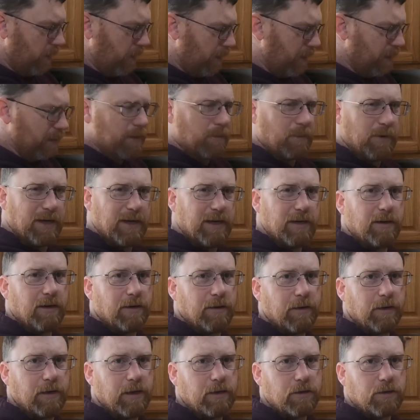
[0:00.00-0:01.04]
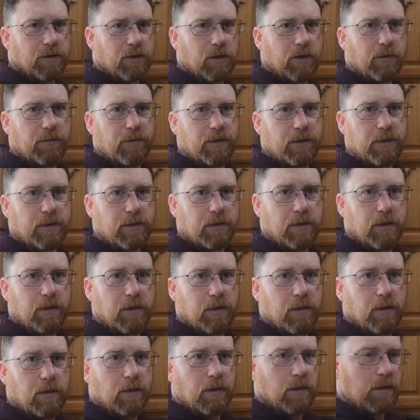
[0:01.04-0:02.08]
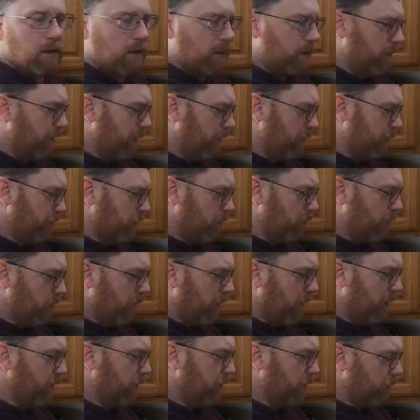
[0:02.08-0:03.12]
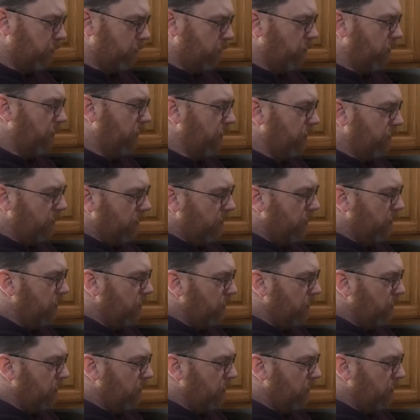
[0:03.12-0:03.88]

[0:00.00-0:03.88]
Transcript: depending on the surface that you're applying to, but